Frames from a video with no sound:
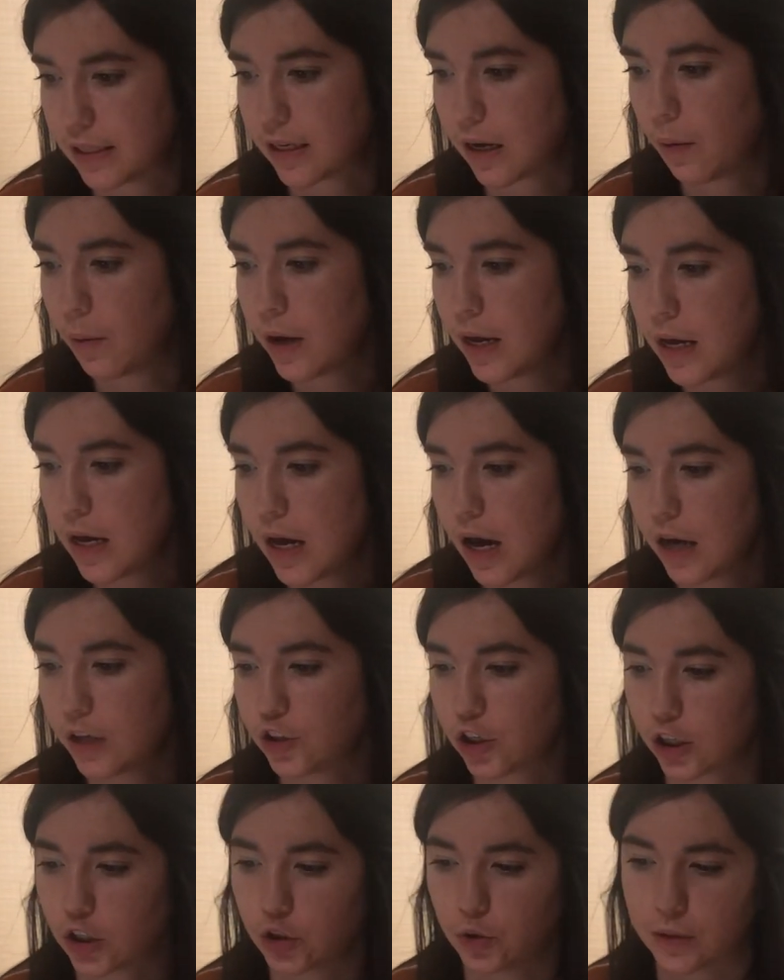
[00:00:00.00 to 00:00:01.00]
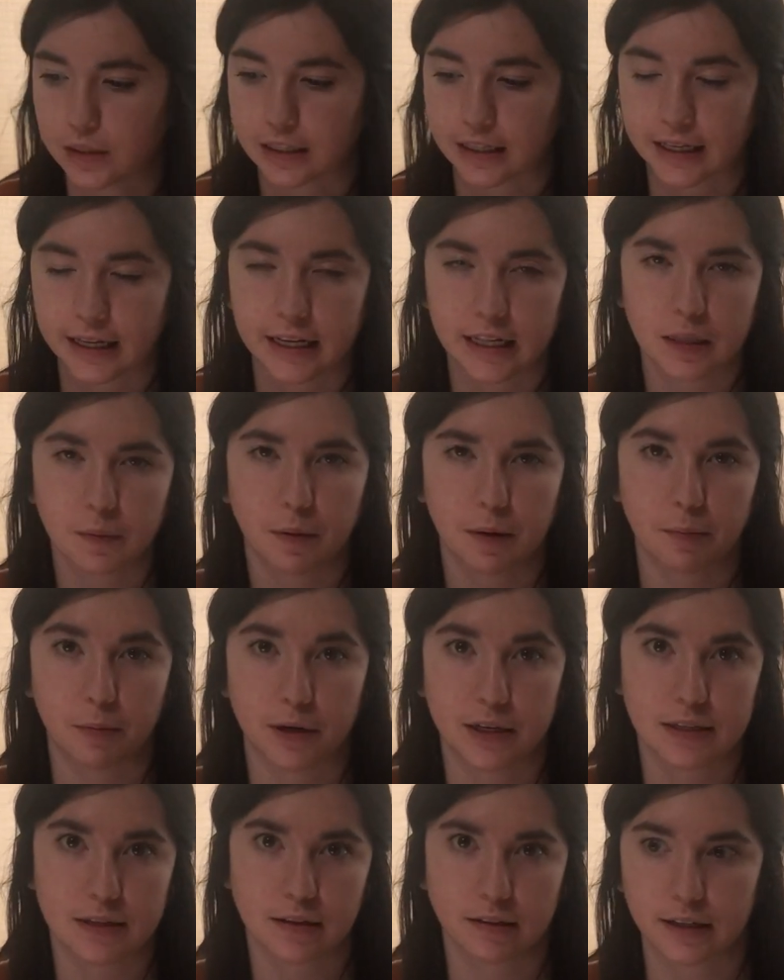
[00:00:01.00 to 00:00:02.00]
So Joshua is leading the people.
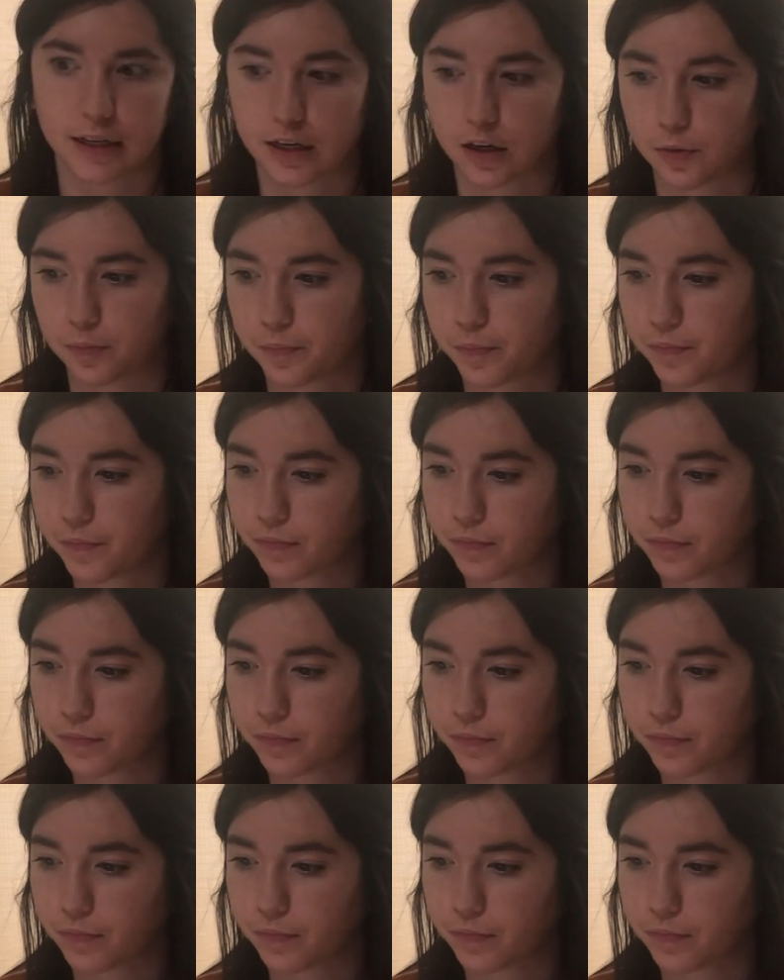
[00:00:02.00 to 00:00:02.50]
He's the leader.